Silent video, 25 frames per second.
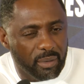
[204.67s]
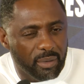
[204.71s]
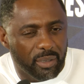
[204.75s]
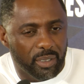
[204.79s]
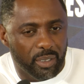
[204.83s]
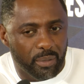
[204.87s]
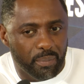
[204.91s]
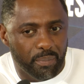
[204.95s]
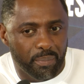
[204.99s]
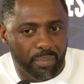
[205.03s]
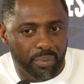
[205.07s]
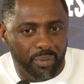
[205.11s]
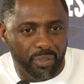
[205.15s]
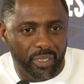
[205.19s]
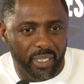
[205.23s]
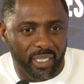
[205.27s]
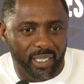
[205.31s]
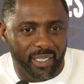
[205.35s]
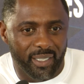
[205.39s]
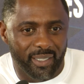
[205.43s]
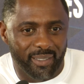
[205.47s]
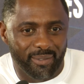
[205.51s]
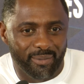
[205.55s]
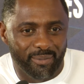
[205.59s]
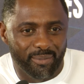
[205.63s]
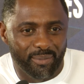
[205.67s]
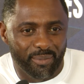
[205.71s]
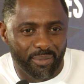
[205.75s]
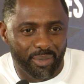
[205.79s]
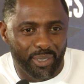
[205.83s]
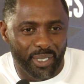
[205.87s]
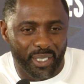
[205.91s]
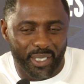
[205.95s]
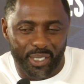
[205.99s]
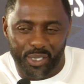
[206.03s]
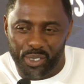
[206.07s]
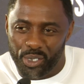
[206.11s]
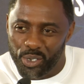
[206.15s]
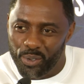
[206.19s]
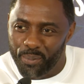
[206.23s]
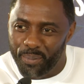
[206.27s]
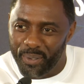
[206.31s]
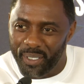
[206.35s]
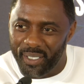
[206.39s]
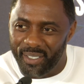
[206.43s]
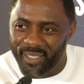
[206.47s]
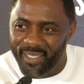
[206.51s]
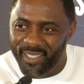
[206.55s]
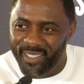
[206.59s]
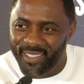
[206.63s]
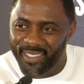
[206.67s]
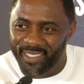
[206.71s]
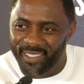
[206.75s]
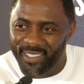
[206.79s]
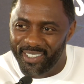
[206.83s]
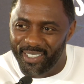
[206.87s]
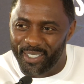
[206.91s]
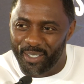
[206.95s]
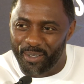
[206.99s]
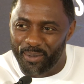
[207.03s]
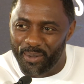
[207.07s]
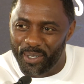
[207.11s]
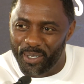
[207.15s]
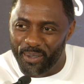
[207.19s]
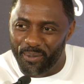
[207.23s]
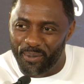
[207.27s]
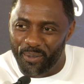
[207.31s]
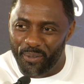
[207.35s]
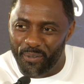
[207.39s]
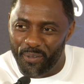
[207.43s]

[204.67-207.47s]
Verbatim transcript: is pretty pretty stupid. You know what I mean?